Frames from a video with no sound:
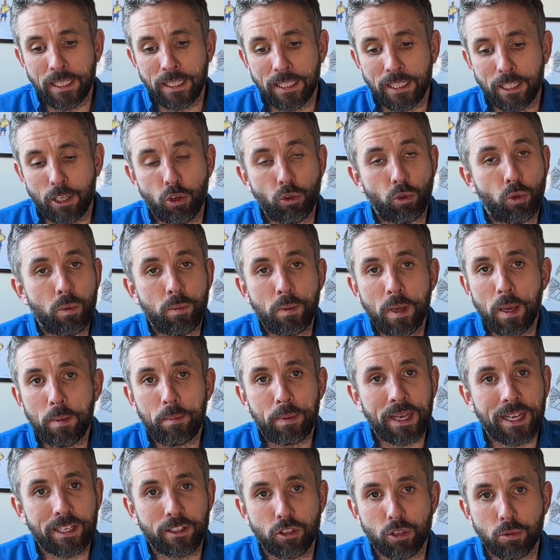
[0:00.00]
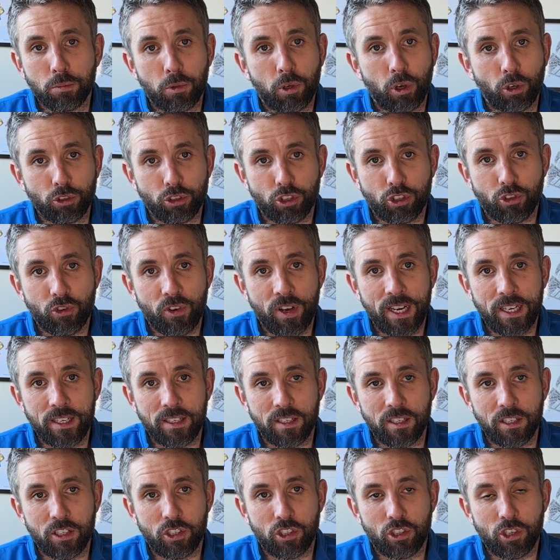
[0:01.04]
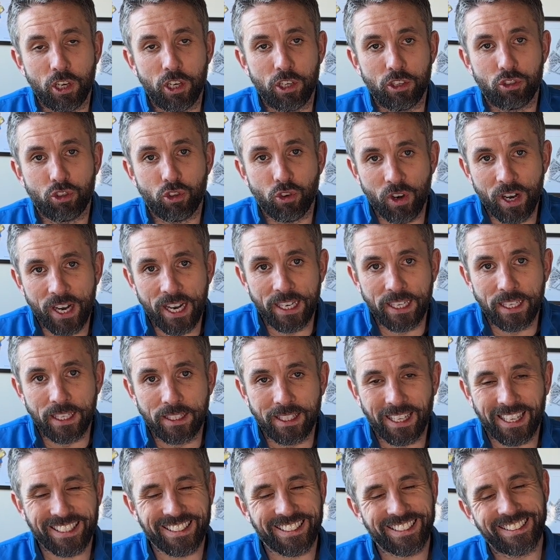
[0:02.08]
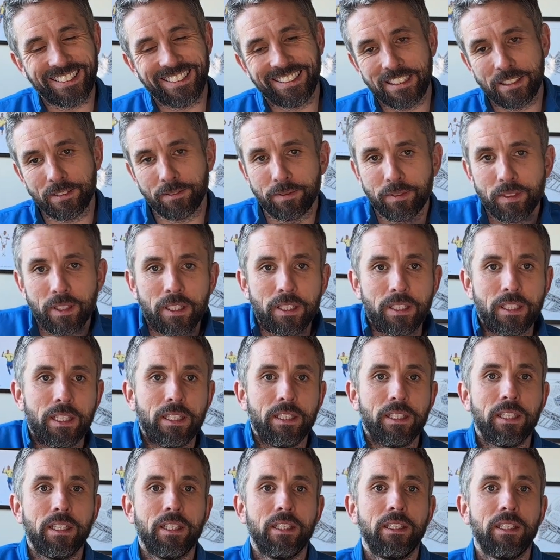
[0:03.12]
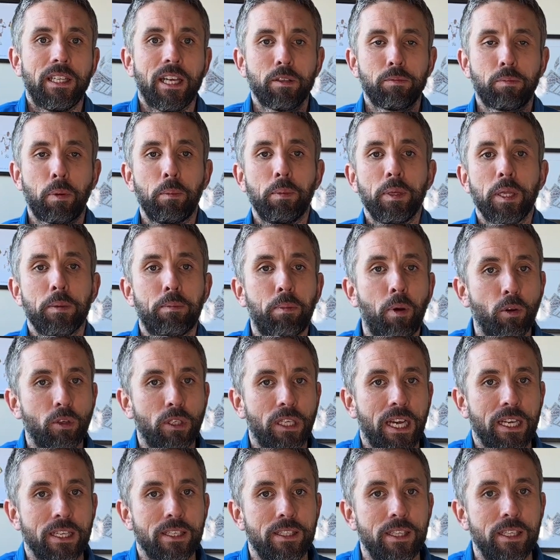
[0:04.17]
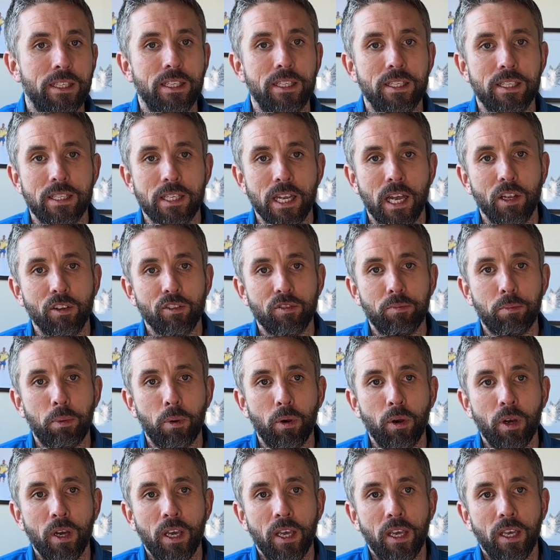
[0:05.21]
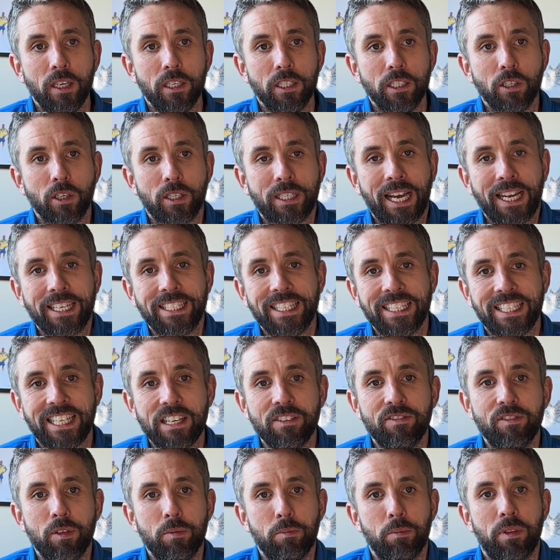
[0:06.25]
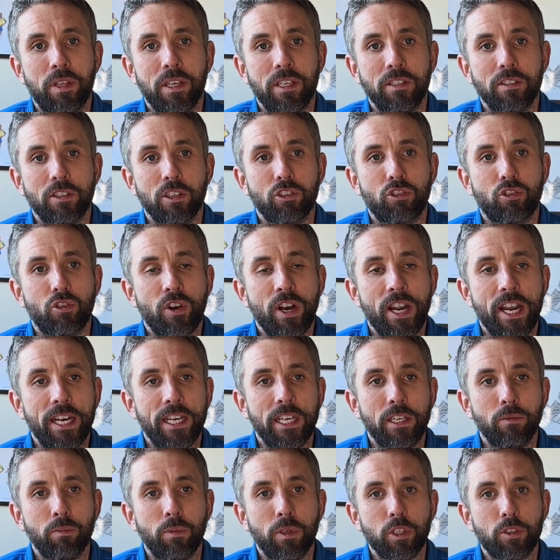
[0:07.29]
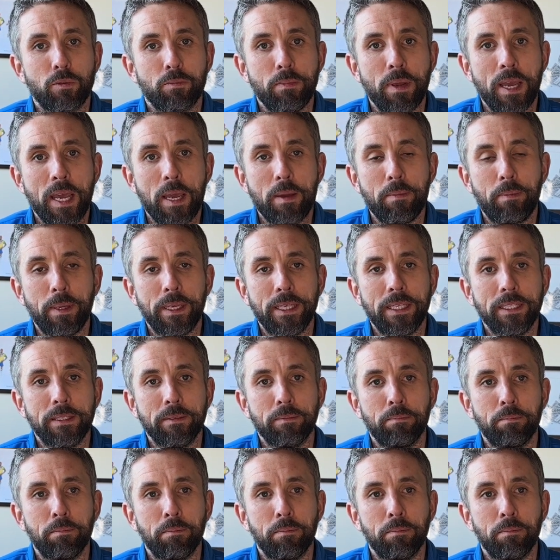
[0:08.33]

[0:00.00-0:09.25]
Could we maybe add some constraints at training? That's probably a podcast in itself, but can you give them things at training which maybe